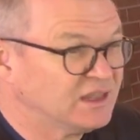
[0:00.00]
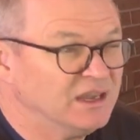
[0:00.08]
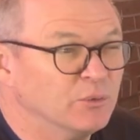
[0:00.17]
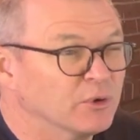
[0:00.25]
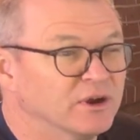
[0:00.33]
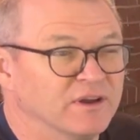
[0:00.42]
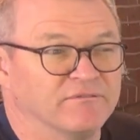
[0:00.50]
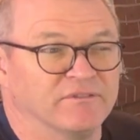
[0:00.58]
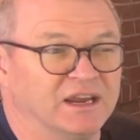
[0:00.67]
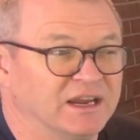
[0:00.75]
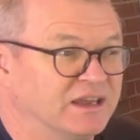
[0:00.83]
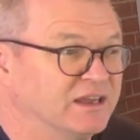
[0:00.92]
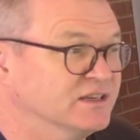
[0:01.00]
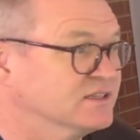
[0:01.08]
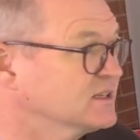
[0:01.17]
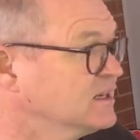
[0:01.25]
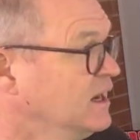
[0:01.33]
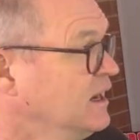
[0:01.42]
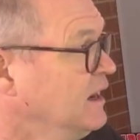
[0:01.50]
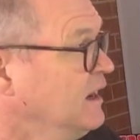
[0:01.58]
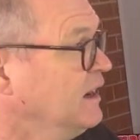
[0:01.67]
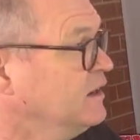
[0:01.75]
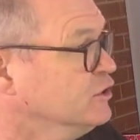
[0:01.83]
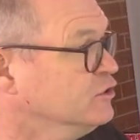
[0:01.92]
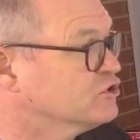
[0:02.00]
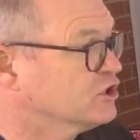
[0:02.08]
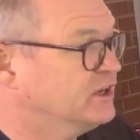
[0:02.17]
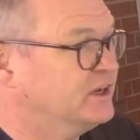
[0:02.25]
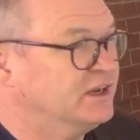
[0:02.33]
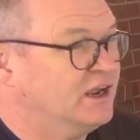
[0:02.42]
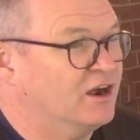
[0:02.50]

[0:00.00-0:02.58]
and we're at Vegas and usually